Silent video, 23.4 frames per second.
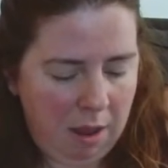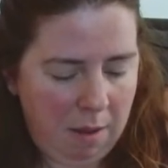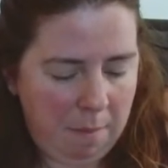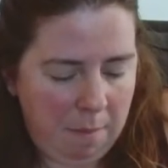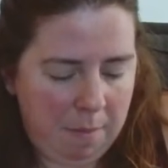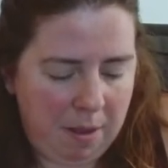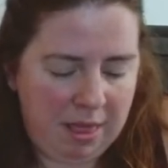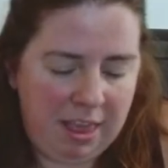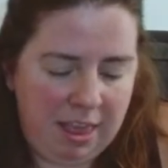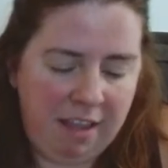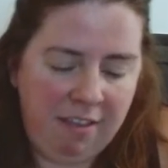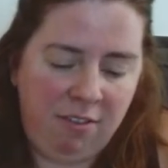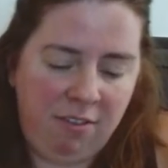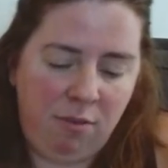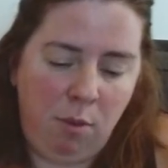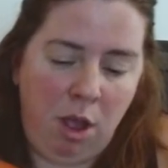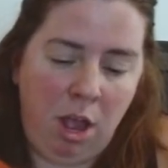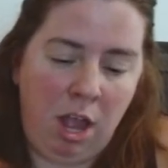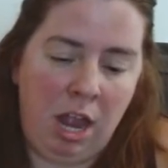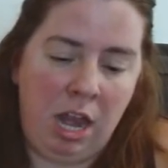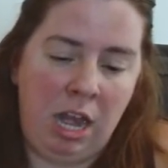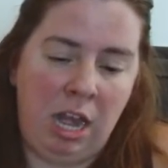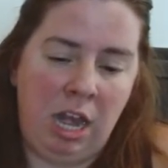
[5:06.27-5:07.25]
But this
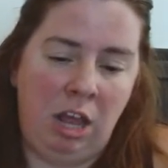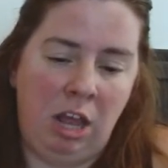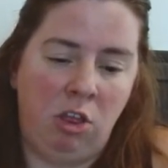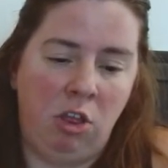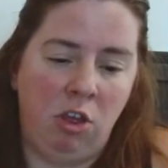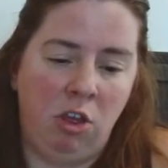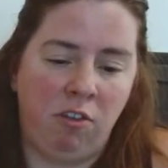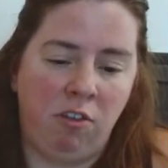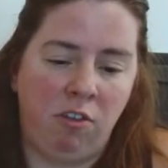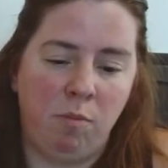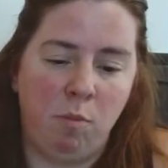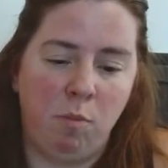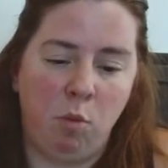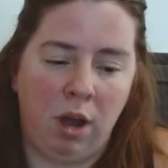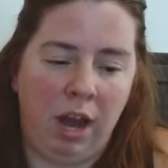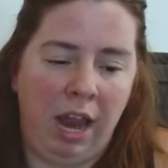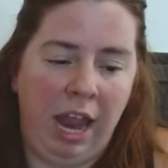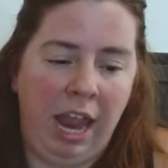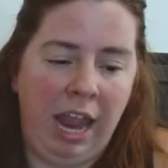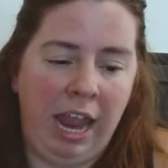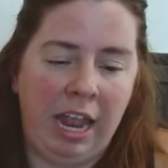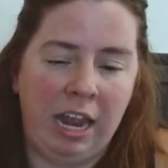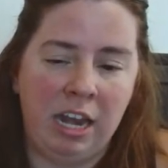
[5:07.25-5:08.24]
one looks more
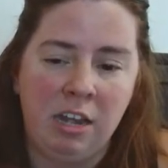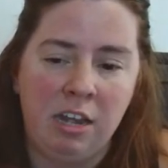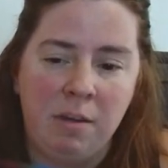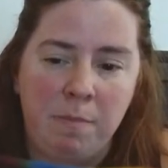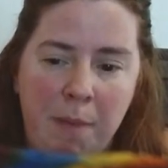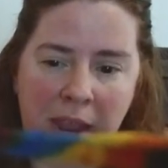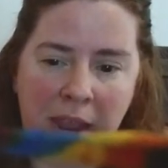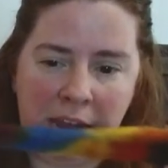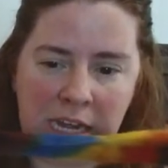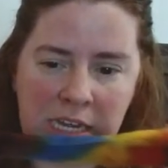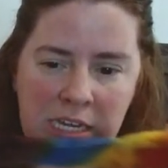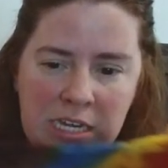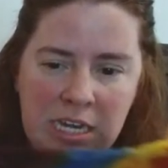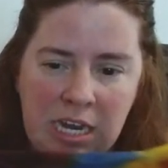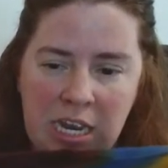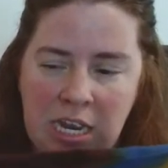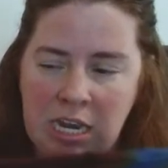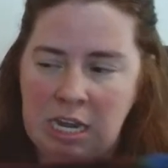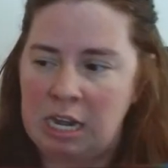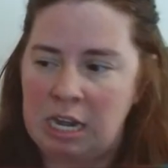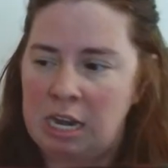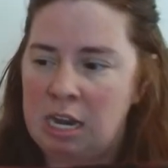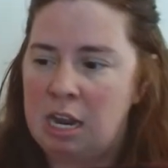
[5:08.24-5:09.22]
hand
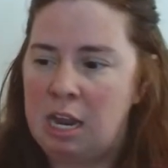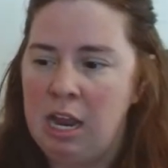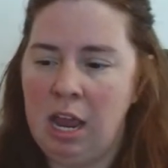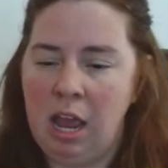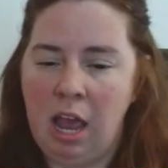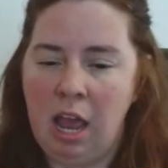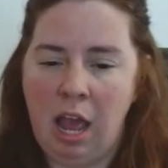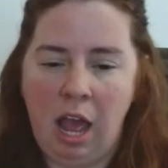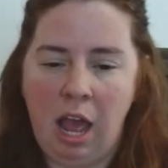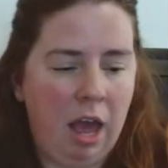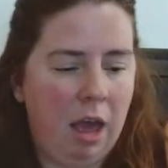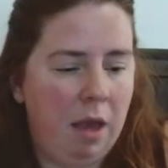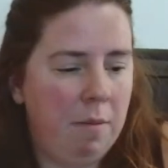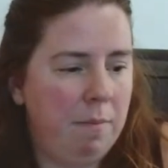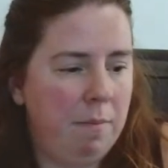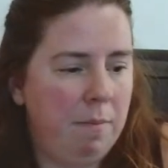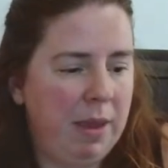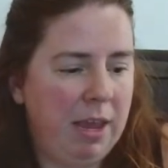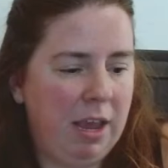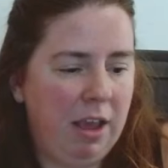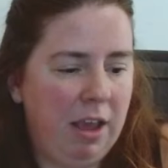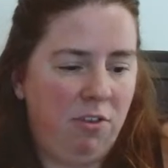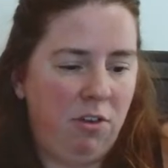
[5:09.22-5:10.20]
painted um,
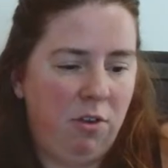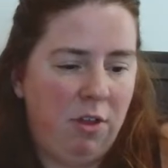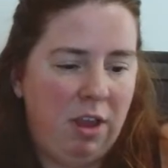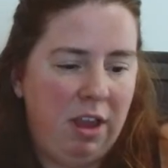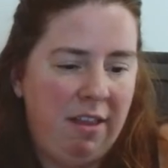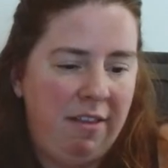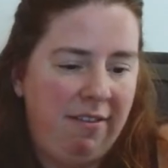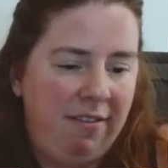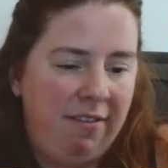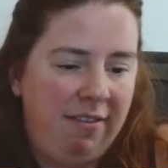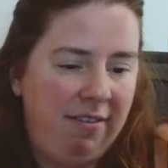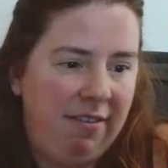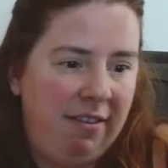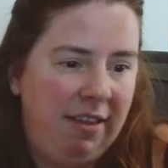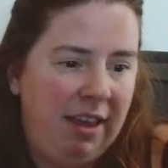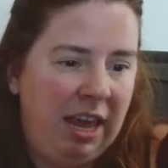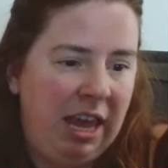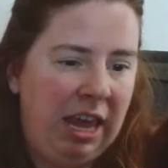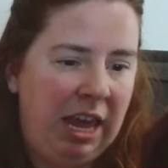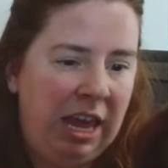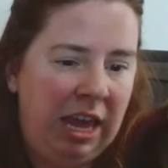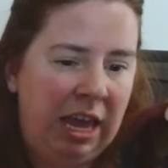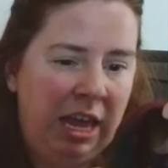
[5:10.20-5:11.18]
because you can
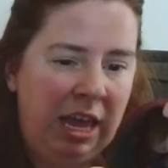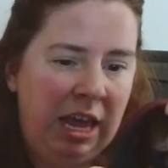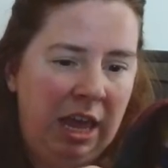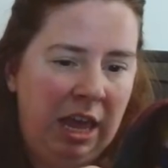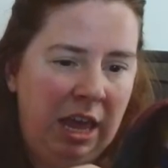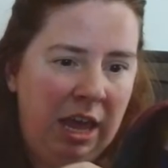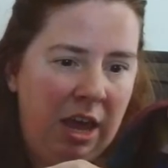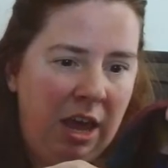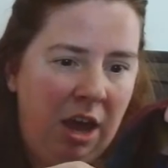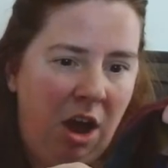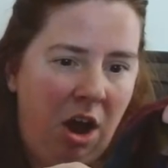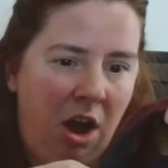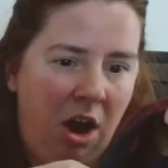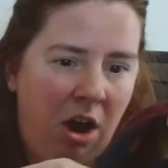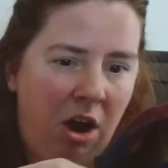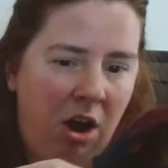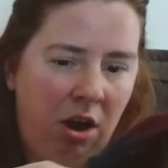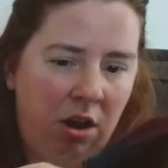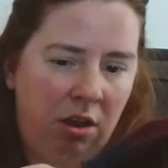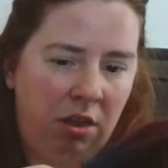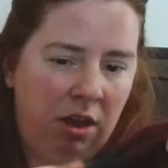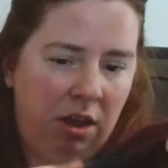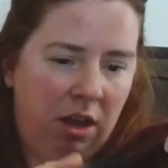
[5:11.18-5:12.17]
see
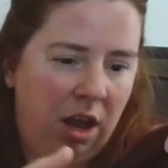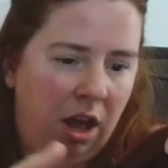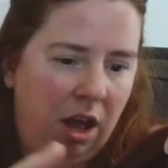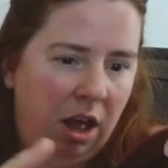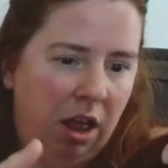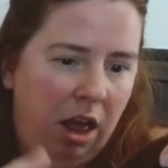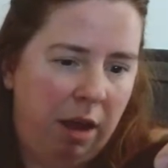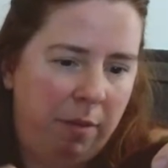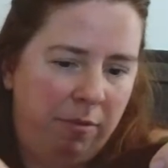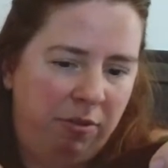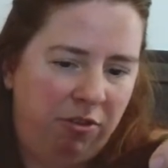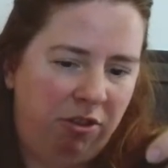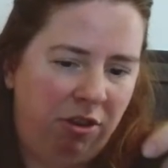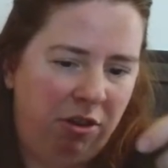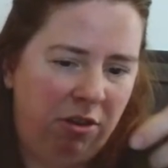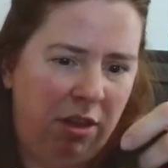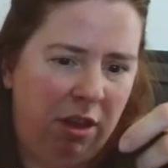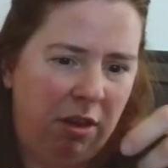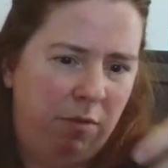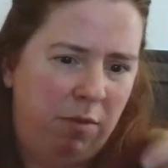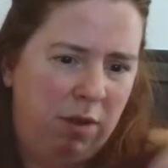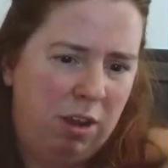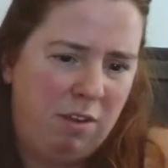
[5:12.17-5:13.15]
our, the color. I'm sure
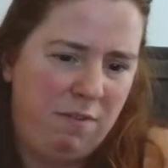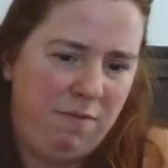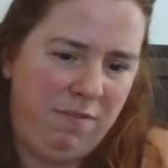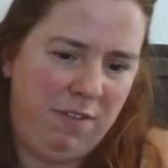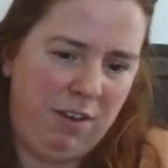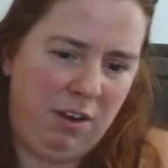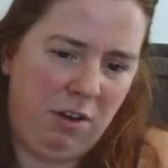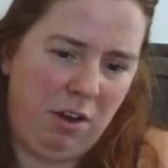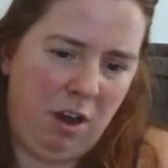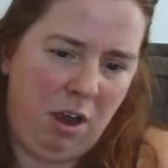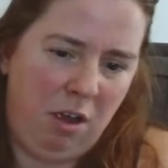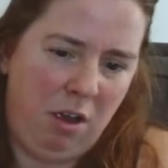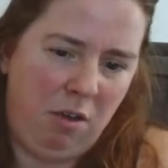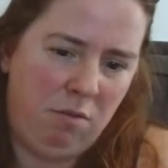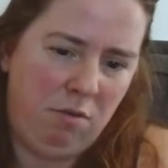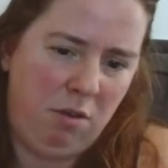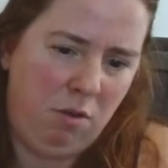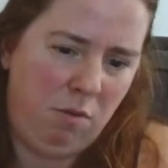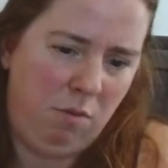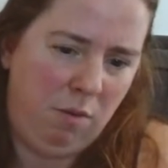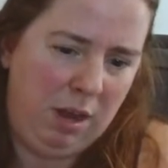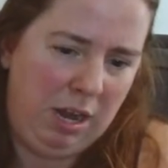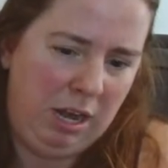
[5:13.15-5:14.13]
that we could figure out
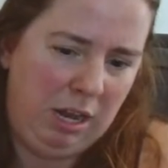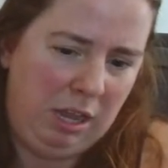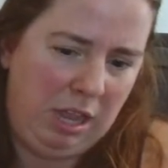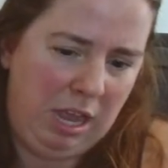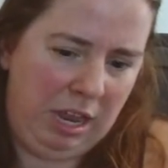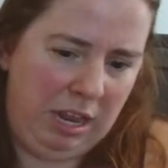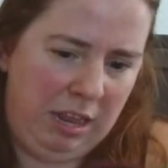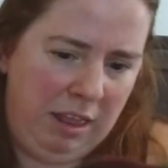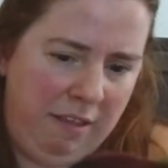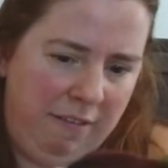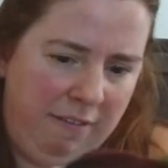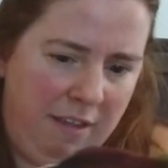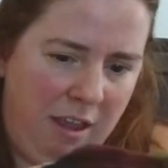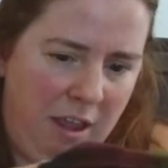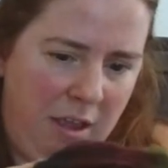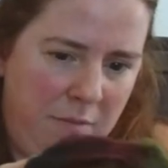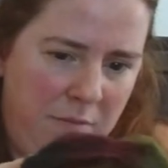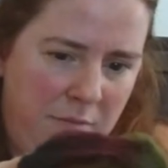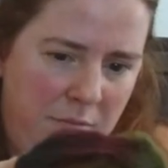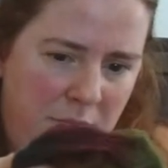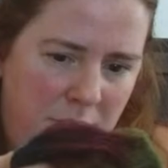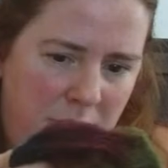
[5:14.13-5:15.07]
a way to line this up